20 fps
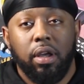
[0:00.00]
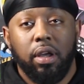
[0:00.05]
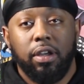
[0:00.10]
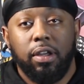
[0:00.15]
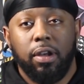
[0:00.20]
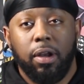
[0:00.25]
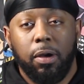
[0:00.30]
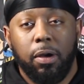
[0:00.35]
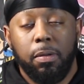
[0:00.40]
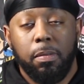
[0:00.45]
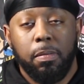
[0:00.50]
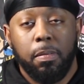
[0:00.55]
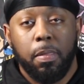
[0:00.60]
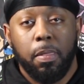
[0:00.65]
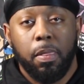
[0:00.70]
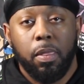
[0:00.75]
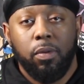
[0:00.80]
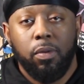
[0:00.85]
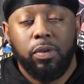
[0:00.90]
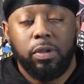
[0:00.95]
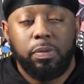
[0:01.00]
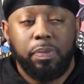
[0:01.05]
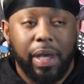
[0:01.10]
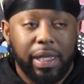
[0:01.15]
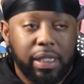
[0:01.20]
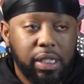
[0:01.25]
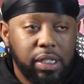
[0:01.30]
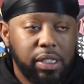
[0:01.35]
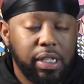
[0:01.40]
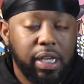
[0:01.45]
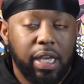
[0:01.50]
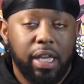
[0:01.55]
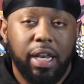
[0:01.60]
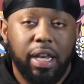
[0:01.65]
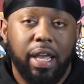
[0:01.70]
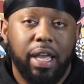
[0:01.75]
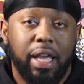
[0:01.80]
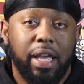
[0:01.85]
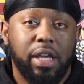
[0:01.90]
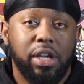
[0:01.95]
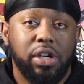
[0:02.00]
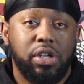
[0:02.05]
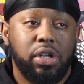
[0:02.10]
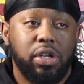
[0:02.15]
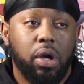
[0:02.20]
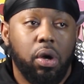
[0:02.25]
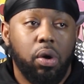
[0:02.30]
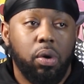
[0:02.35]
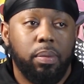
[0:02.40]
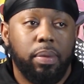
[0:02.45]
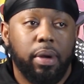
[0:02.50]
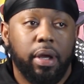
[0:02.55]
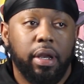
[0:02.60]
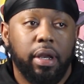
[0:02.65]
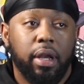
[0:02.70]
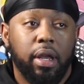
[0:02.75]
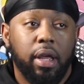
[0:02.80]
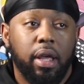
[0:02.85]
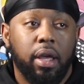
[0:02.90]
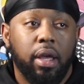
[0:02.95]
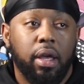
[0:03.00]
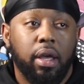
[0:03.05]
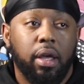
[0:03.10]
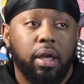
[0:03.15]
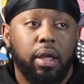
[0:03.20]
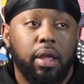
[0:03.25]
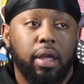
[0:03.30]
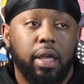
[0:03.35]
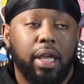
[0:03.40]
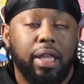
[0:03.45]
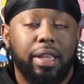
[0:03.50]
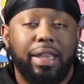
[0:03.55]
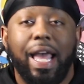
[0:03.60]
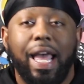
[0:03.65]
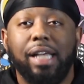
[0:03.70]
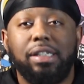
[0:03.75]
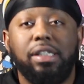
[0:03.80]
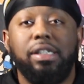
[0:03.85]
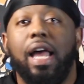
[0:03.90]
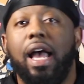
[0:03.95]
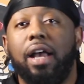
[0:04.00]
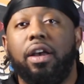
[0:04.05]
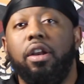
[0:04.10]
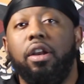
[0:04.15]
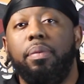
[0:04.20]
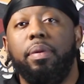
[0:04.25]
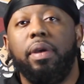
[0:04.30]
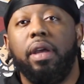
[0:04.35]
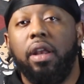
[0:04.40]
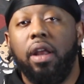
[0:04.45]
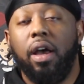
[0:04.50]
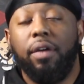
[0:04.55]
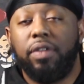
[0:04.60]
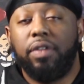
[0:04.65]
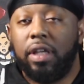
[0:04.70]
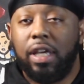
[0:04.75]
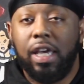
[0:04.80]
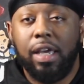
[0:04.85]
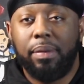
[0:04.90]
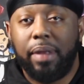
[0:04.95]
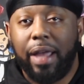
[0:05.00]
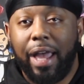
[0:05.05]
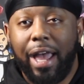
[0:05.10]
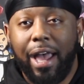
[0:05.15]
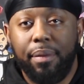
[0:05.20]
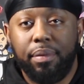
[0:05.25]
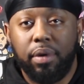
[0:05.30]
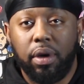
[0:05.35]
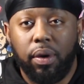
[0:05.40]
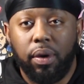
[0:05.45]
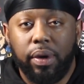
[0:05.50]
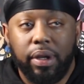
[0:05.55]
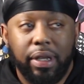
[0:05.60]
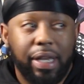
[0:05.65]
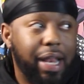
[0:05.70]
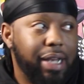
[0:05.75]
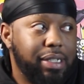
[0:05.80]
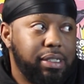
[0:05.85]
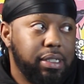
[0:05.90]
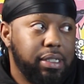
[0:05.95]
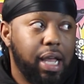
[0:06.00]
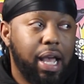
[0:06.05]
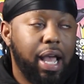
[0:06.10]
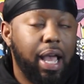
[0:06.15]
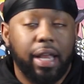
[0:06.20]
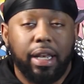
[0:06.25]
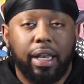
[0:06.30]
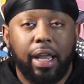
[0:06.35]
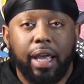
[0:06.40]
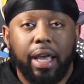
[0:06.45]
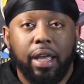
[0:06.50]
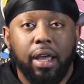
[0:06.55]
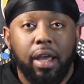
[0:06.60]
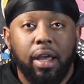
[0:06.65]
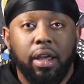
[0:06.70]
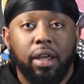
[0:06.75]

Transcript: You know? Respect to DNA and his show, but that's not going to be enough to keep the app going. That's not. Like,